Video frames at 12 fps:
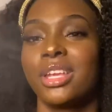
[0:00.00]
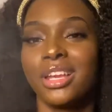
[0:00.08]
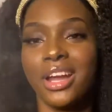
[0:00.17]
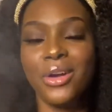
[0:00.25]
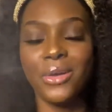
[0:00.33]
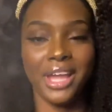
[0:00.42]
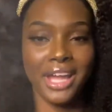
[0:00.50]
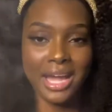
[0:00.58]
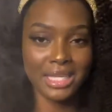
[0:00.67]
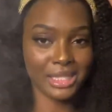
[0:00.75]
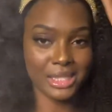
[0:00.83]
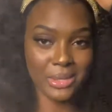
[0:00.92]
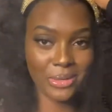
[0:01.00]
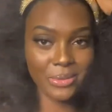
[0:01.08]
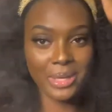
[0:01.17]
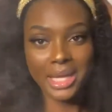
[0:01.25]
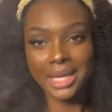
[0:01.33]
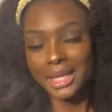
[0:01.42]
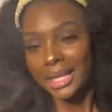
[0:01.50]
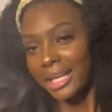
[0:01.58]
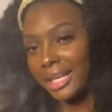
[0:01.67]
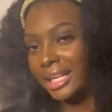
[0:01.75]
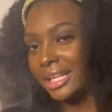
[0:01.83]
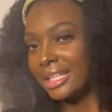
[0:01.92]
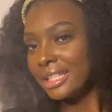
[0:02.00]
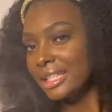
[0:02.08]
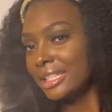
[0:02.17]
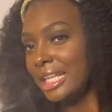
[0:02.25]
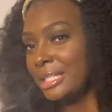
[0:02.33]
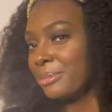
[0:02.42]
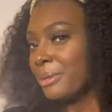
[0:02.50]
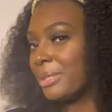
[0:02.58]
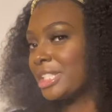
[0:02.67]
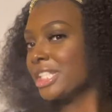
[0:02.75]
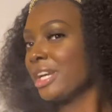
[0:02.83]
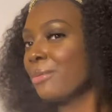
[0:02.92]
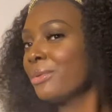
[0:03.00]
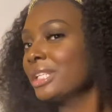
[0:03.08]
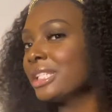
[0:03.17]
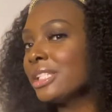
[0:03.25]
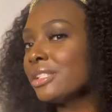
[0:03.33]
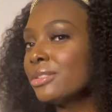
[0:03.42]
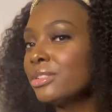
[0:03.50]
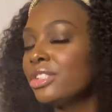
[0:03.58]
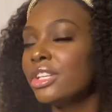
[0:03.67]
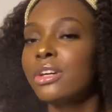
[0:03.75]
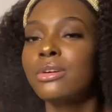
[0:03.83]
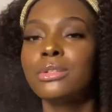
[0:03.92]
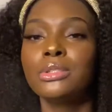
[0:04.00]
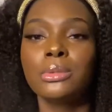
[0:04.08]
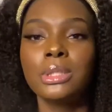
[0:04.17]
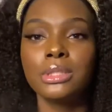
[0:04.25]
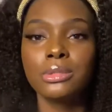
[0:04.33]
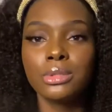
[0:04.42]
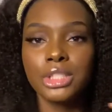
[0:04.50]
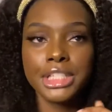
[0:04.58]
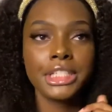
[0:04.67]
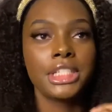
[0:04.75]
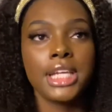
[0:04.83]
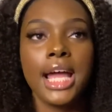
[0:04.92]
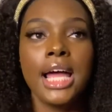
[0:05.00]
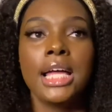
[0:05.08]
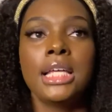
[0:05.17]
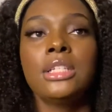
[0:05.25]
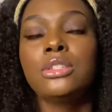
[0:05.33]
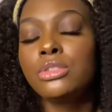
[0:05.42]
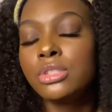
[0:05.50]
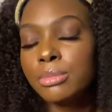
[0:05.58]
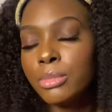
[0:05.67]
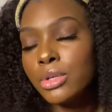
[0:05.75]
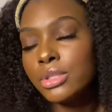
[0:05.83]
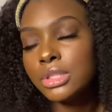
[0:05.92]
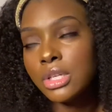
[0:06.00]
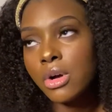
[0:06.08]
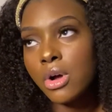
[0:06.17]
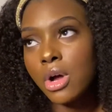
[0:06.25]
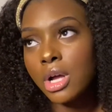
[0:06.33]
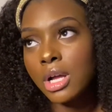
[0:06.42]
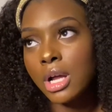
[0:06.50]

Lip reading: Okay guys, so that's pretty much it. I wanted to, you know, do a little chit chat, a little small talk.